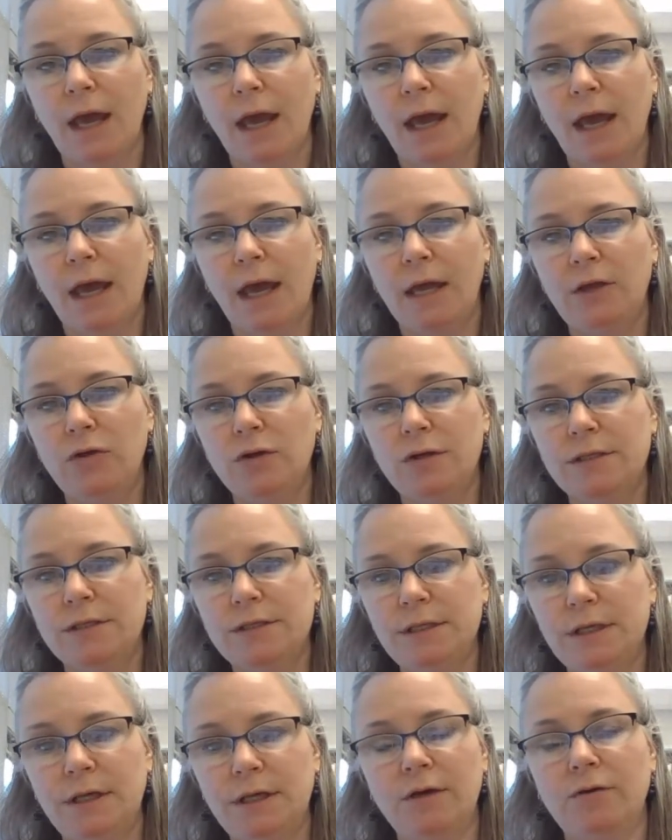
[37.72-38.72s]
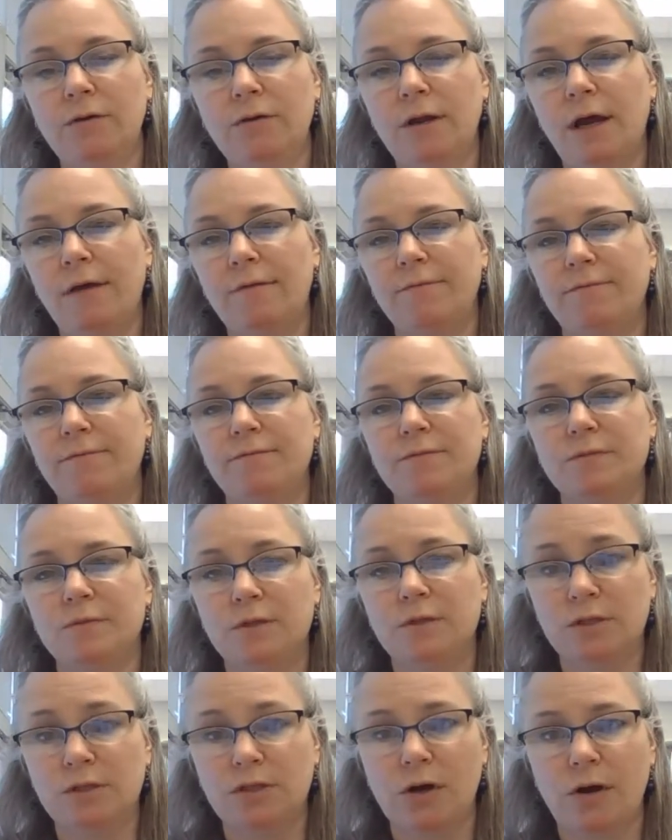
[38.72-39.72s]
And you can see here that I've
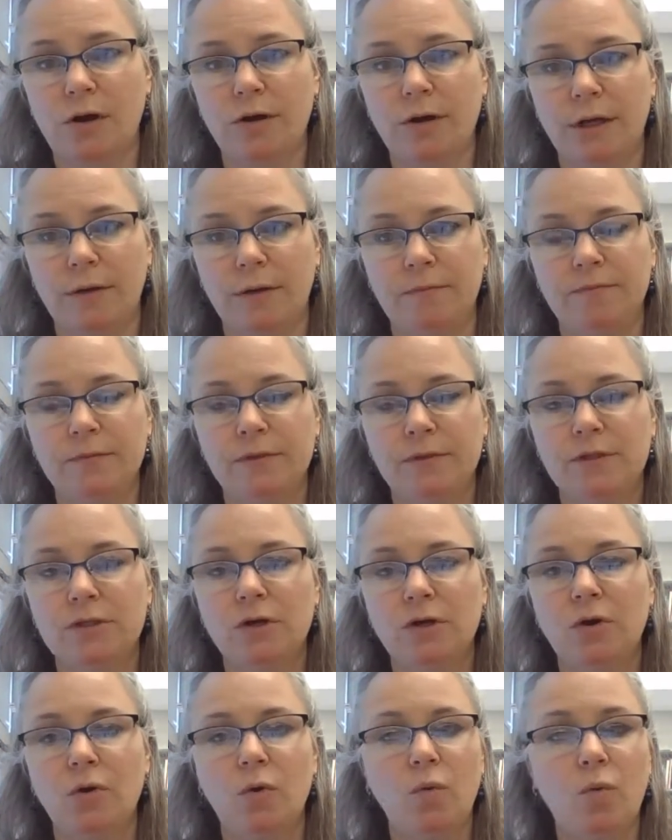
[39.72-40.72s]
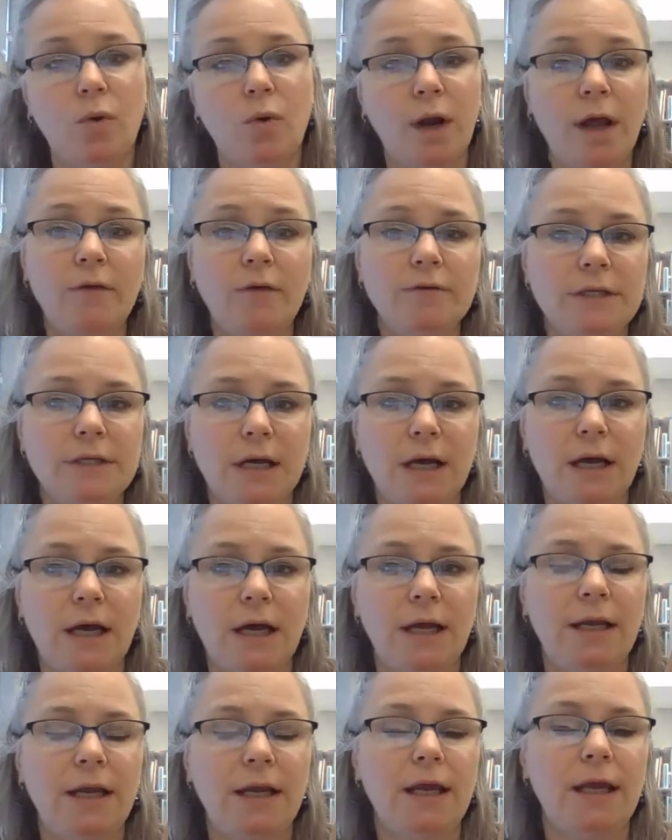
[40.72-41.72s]
started. So what I've
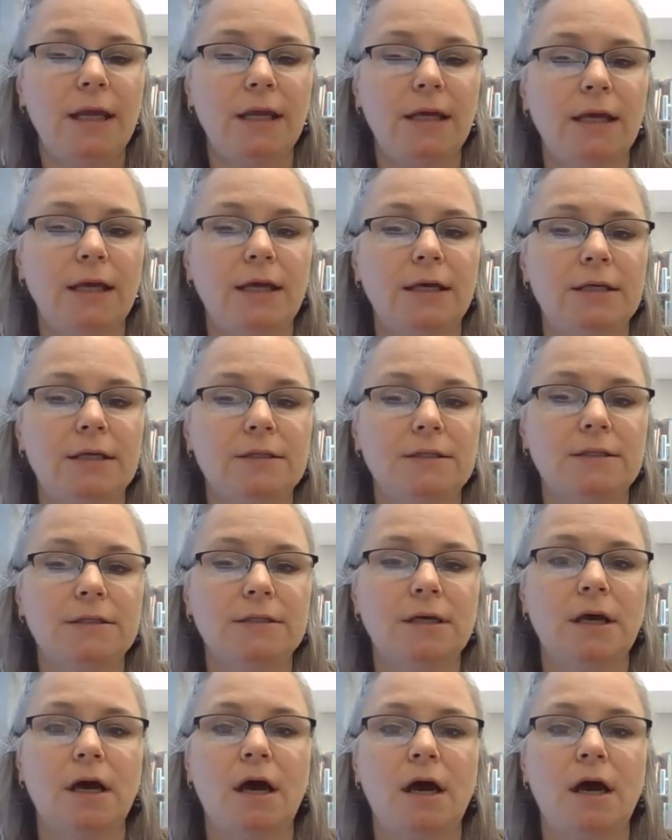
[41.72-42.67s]
done is